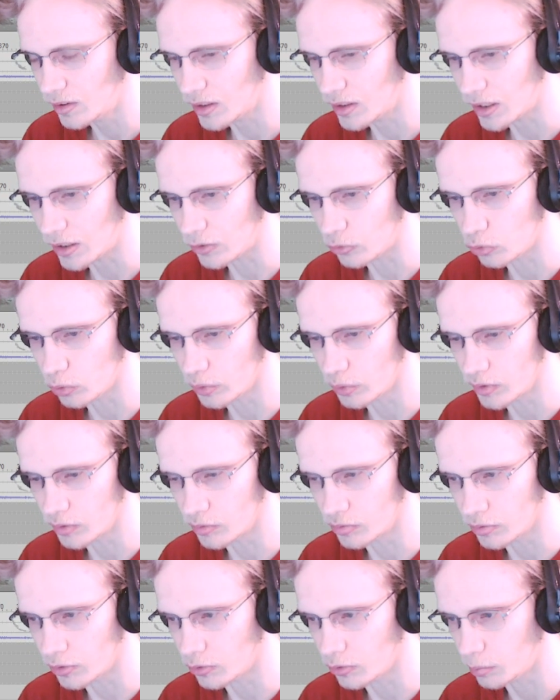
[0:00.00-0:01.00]
think I drew in the
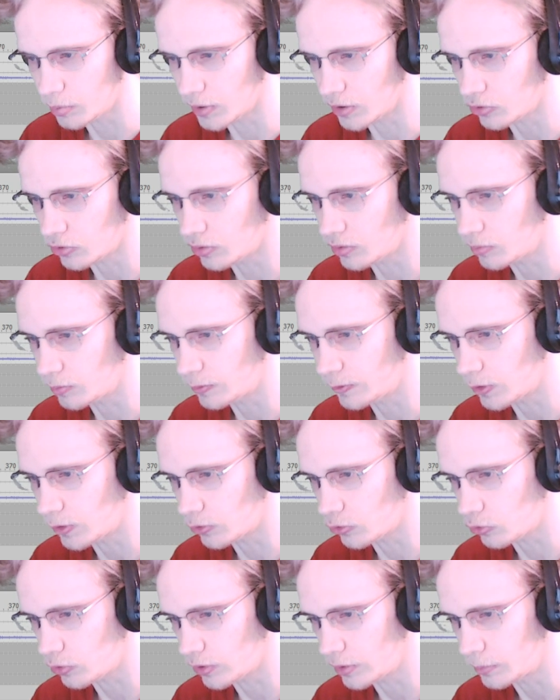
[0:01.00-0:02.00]
first
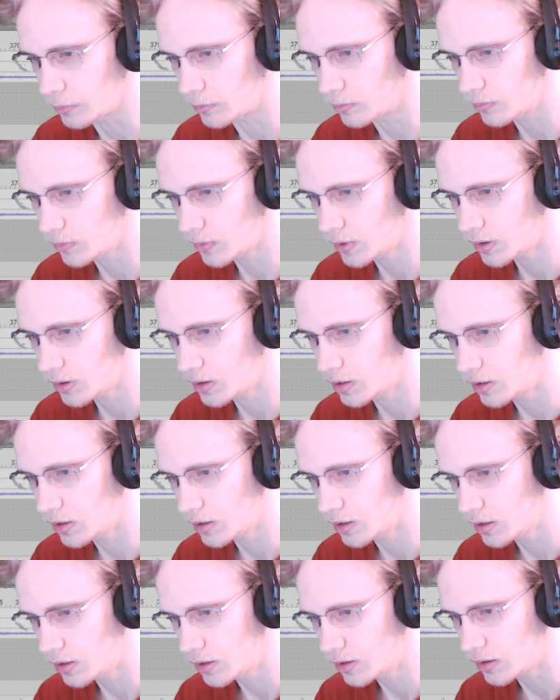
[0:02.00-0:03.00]
stream,
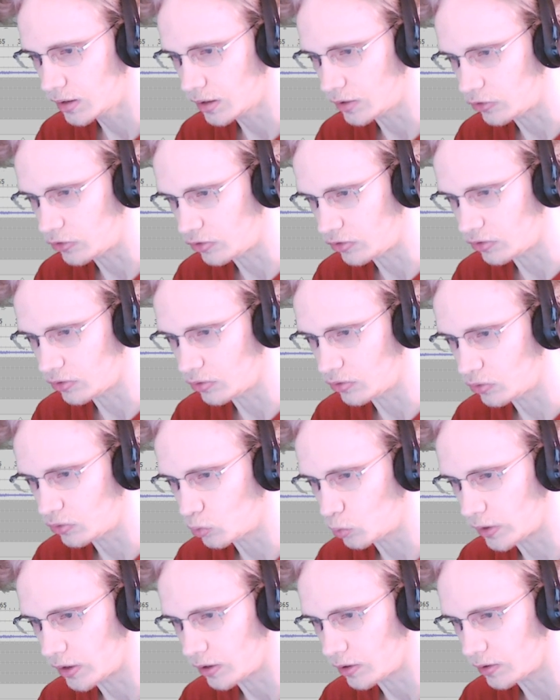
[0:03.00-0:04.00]
and she's this
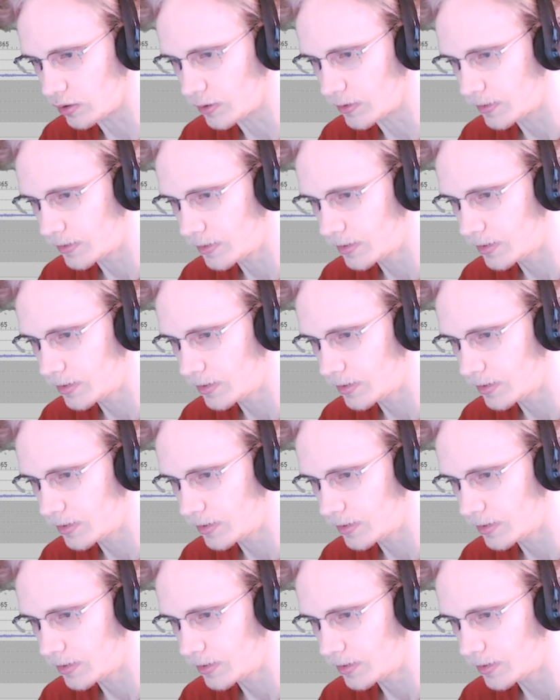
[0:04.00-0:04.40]
weird